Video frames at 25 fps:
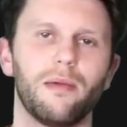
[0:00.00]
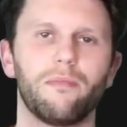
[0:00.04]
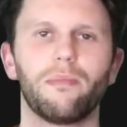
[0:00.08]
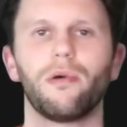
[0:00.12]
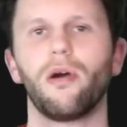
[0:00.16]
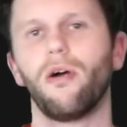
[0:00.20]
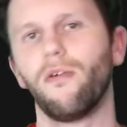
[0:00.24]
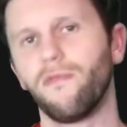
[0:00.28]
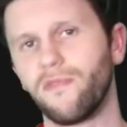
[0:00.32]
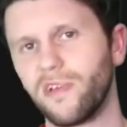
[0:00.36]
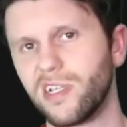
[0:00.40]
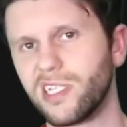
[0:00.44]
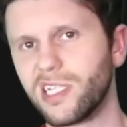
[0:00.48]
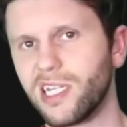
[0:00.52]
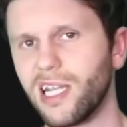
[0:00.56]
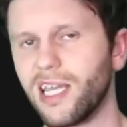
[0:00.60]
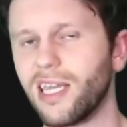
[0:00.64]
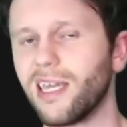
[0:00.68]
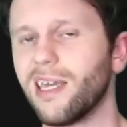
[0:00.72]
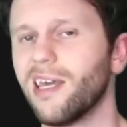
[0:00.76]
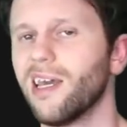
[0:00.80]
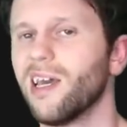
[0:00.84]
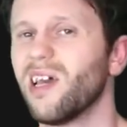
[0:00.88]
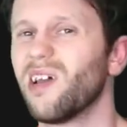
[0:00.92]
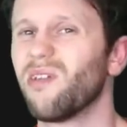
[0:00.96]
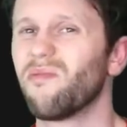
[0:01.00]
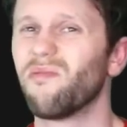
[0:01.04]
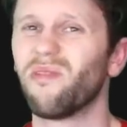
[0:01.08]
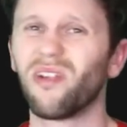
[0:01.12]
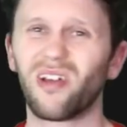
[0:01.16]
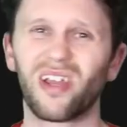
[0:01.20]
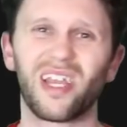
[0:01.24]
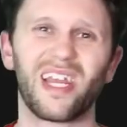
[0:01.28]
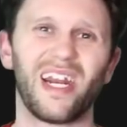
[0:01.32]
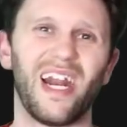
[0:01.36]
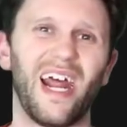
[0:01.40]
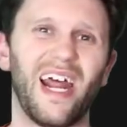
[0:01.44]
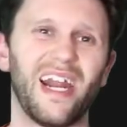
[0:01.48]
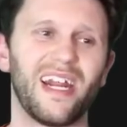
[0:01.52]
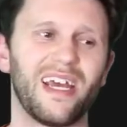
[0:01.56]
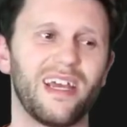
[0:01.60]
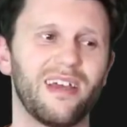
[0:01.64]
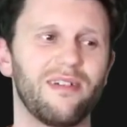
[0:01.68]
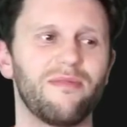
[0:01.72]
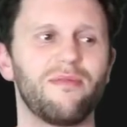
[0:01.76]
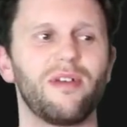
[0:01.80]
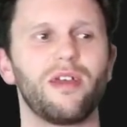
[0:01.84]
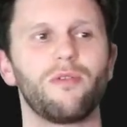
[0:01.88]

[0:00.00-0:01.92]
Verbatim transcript: but obviously looking at it,